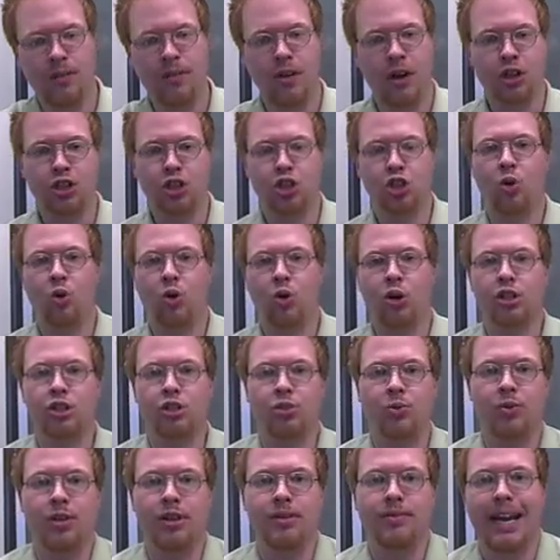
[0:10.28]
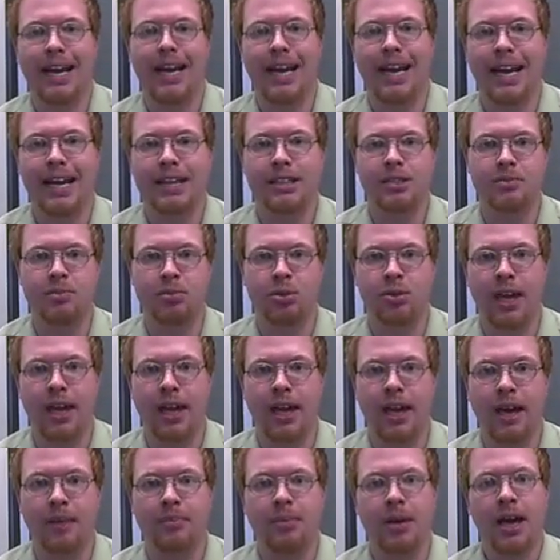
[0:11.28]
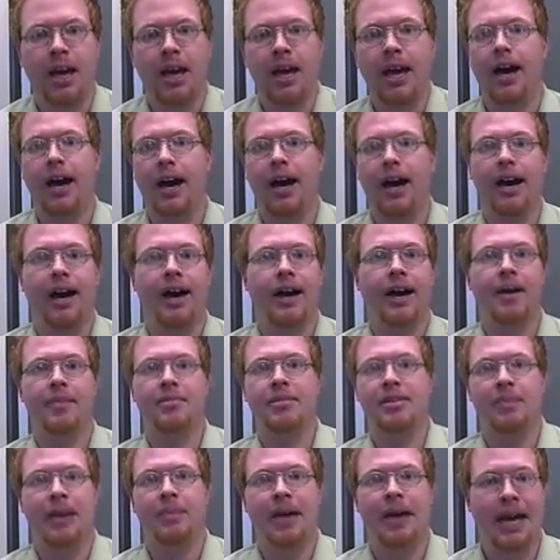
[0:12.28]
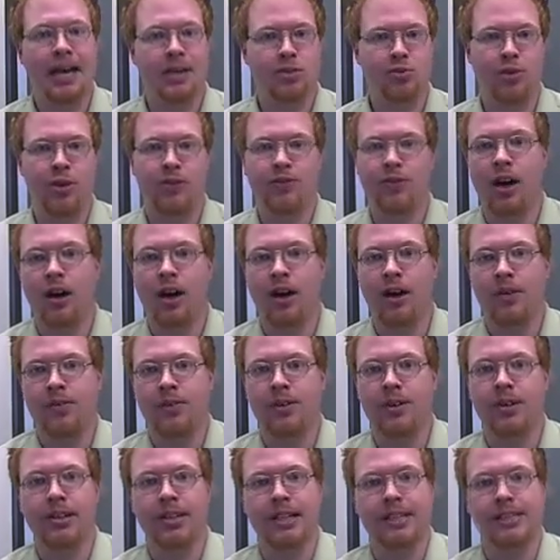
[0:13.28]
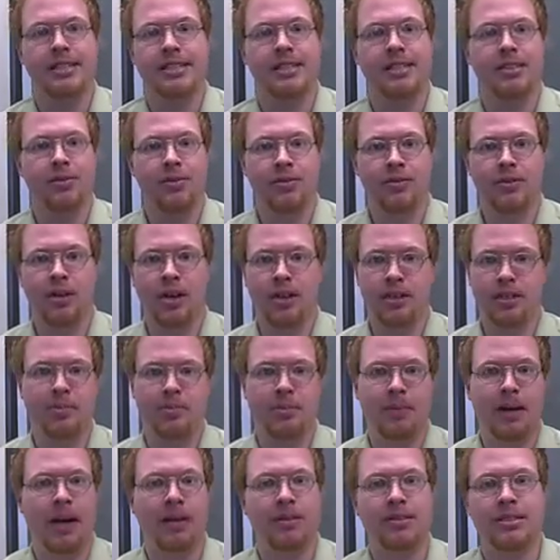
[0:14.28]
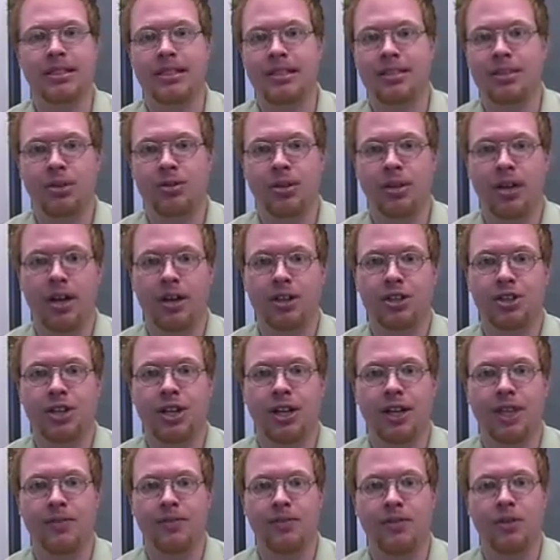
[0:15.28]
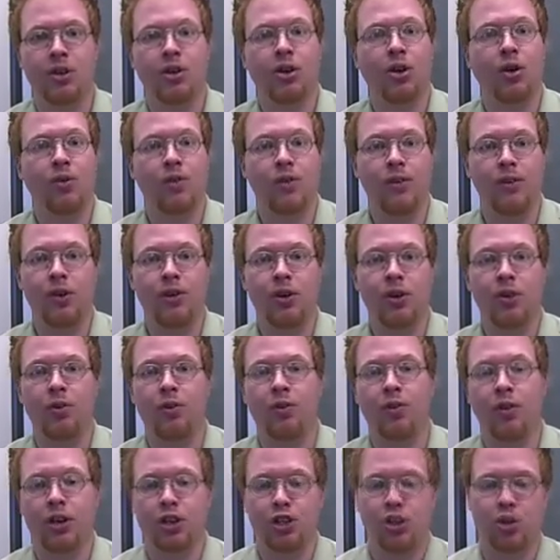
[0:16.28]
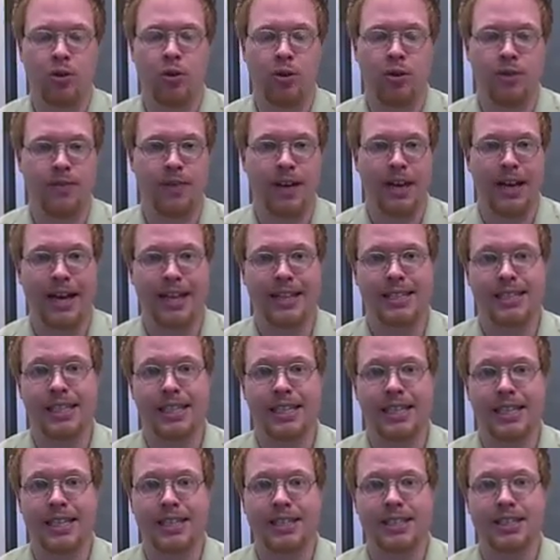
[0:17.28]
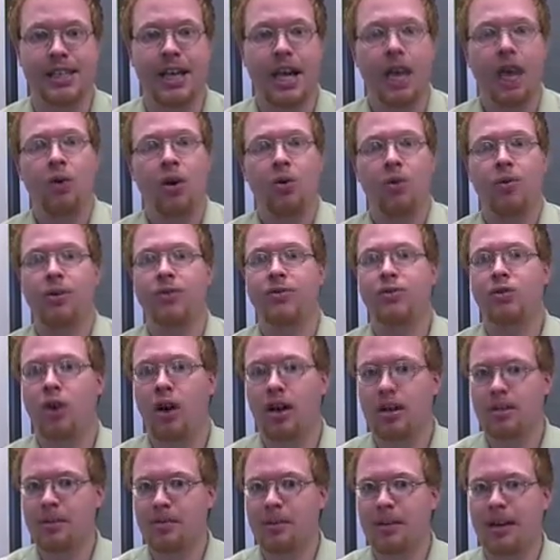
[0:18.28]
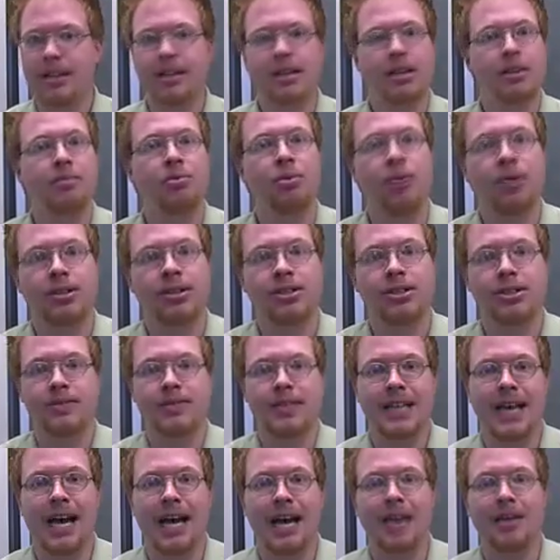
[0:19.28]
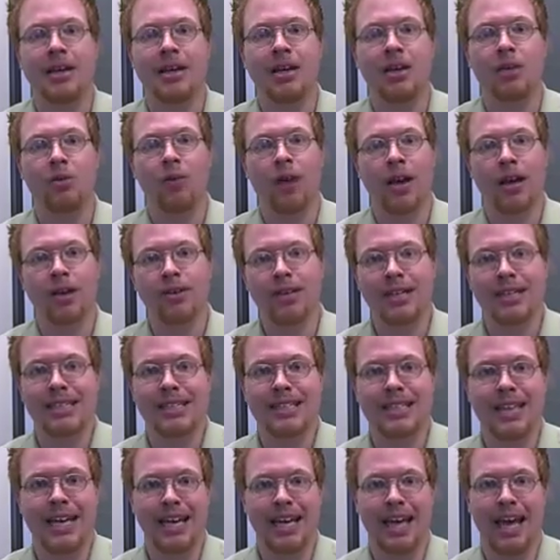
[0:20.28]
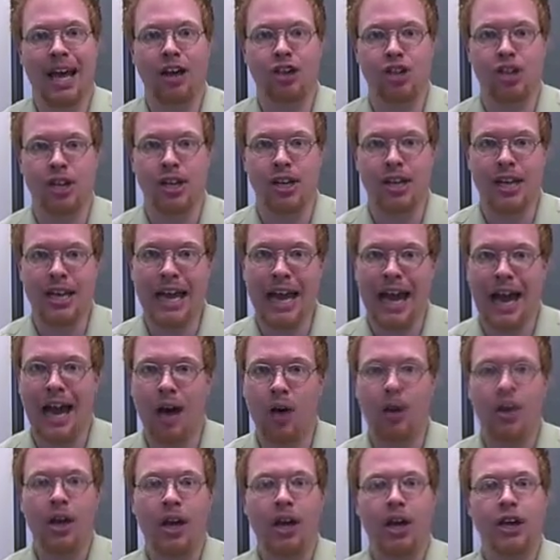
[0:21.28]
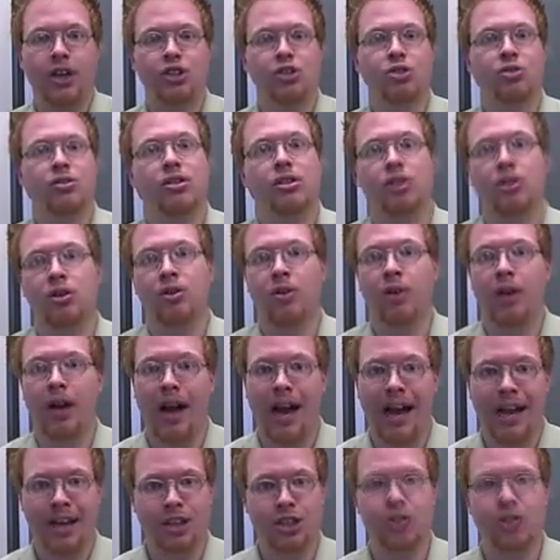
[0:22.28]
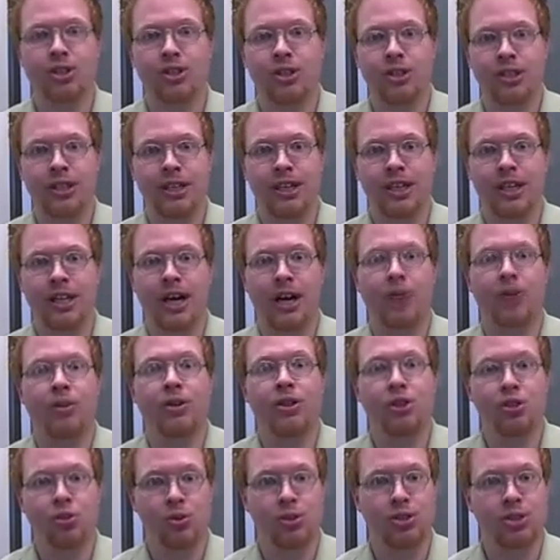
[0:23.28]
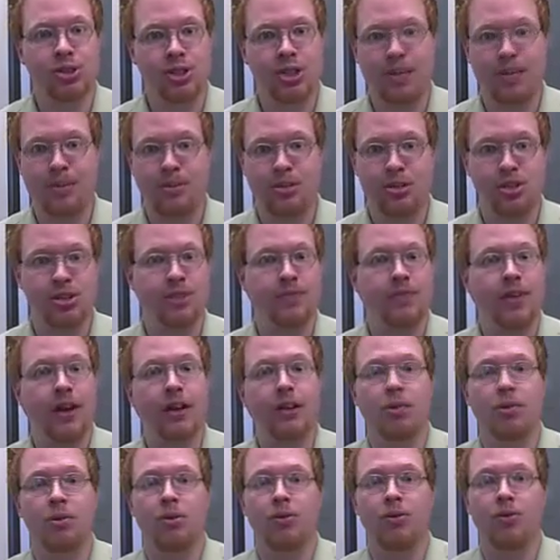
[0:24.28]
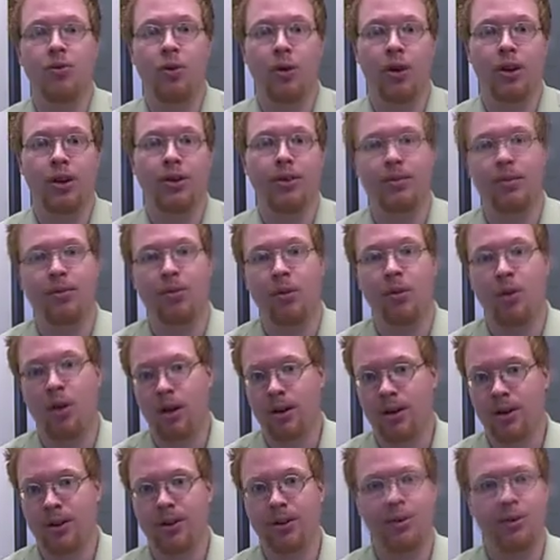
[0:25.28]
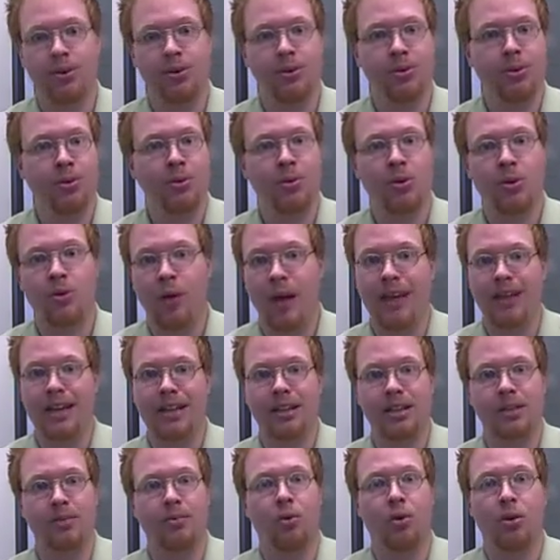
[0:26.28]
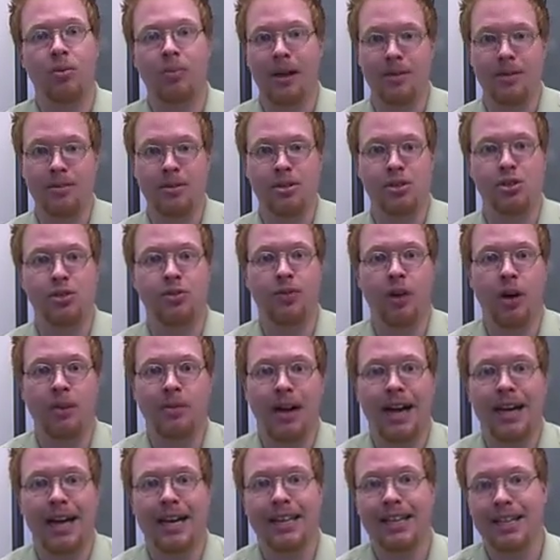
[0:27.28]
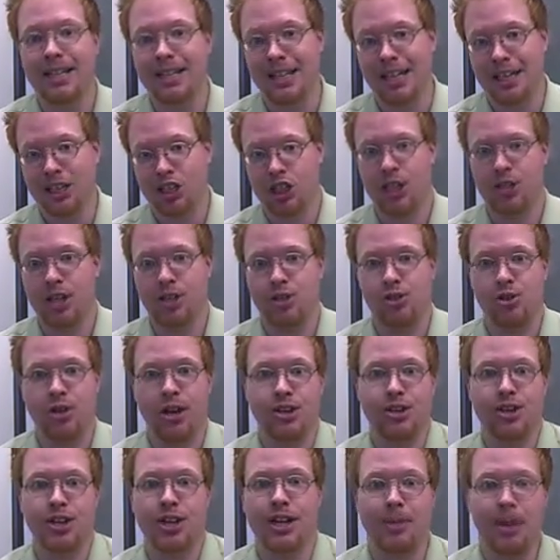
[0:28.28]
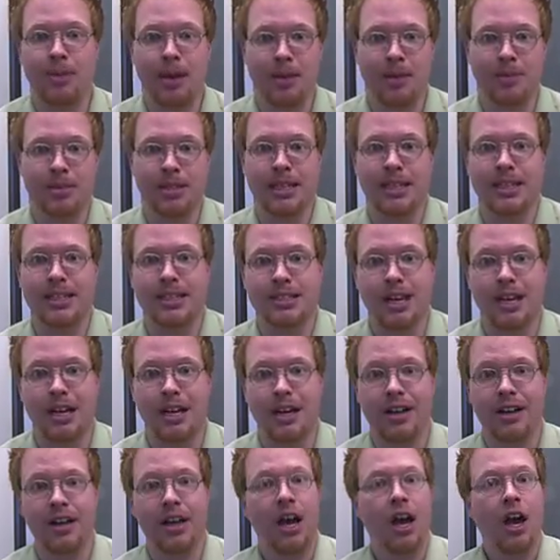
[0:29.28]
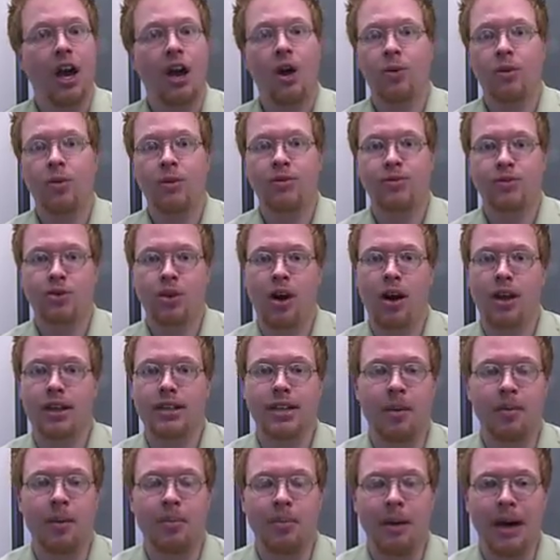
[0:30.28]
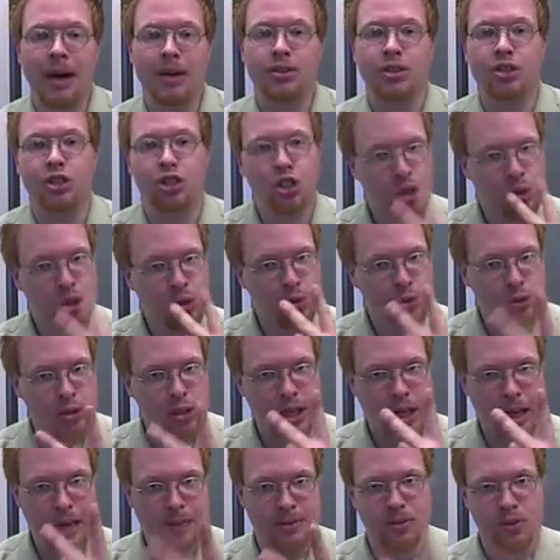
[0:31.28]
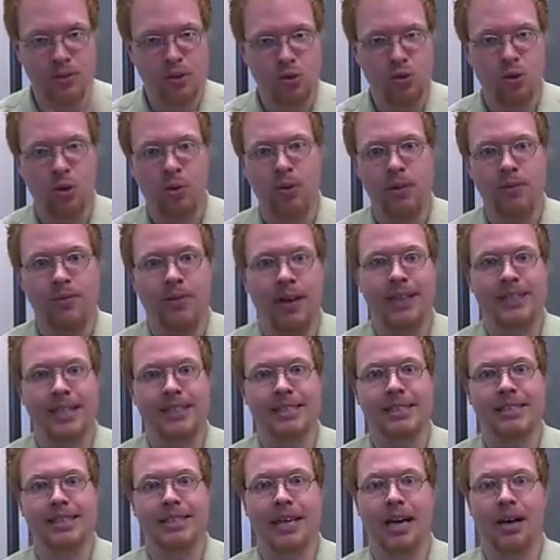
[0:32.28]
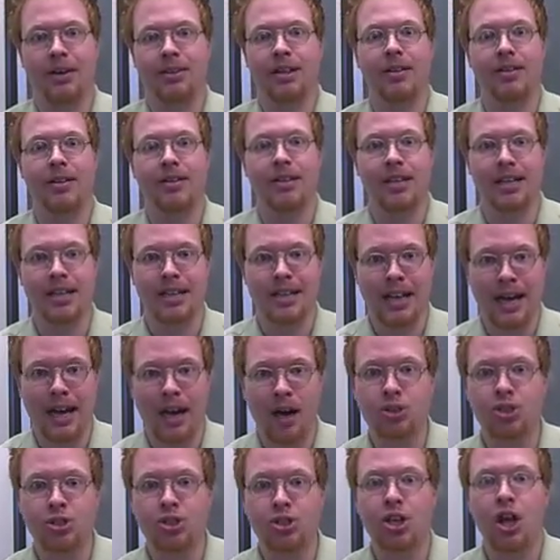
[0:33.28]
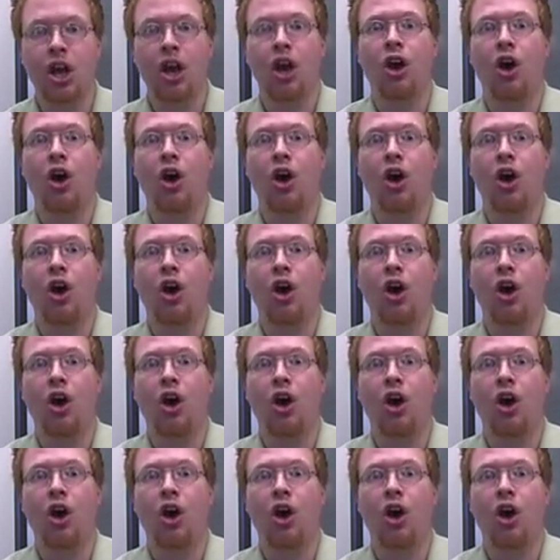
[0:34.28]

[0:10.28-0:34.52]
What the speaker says: of our short Refinance Bootcamp. In the past, we've covered, we talked about an introduction and give you an overview of what a short refinance is. We've talked about the importance of timing and why you need to take action now so that there are actually resources and options available for you. The longer you wait and the more payments you fall behind, the less chance you're actually going to be able to get this done. We've talked about the two types of short refinances out there, the in-house